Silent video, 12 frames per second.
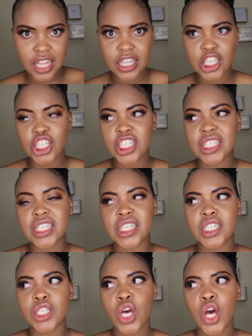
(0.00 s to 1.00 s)
And then she
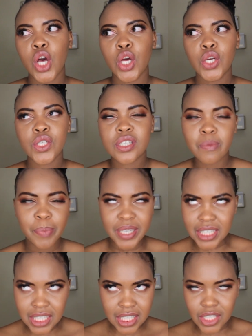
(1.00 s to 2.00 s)
says, he's the
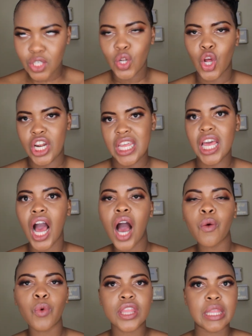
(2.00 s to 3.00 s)
best in the salon here.
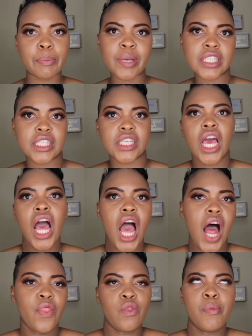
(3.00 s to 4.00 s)
I want the best
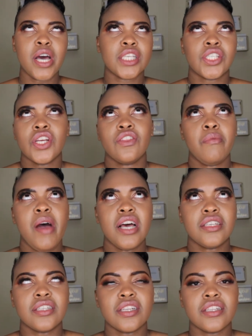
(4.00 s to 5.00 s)
and the best and the best.